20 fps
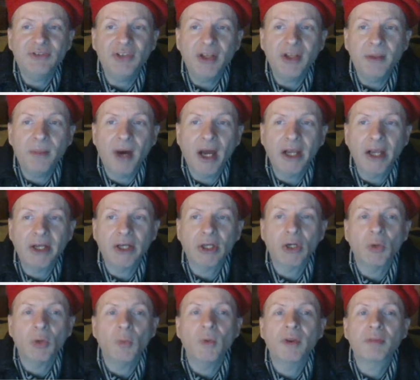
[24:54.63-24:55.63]
D
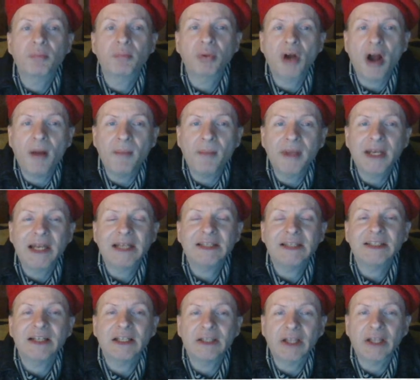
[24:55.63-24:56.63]
minor with prominent
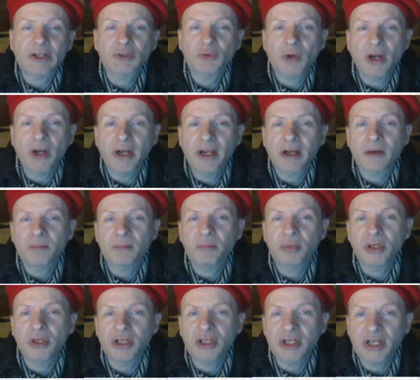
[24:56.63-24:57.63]
electronic
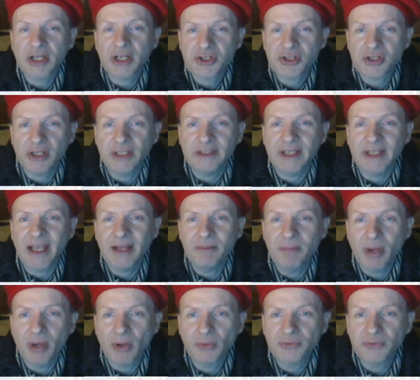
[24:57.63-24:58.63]
percussion and
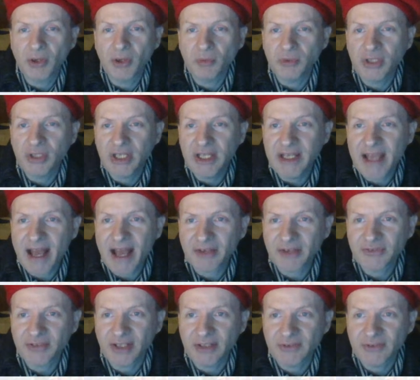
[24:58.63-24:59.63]
bell tone key
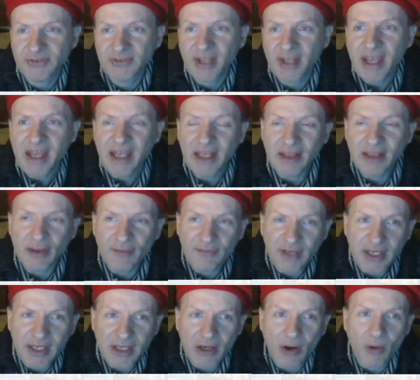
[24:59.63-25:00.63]
accents. In the
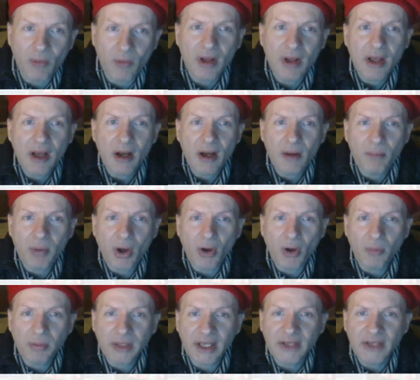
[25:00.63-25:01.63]
video,
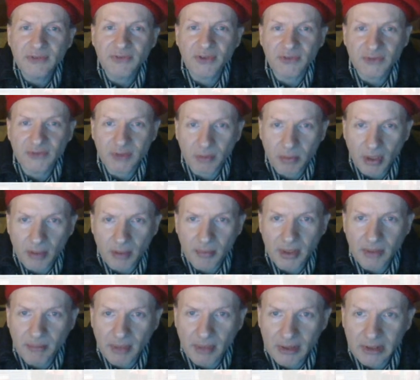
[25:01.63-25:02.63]
Ball plays the
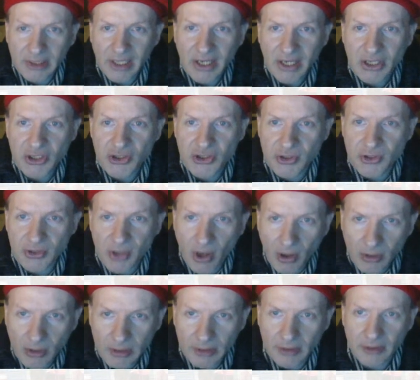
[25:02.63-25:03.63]
suburban middle-aged
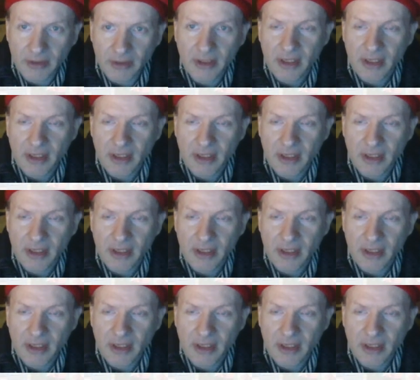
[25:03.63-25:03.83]
dullard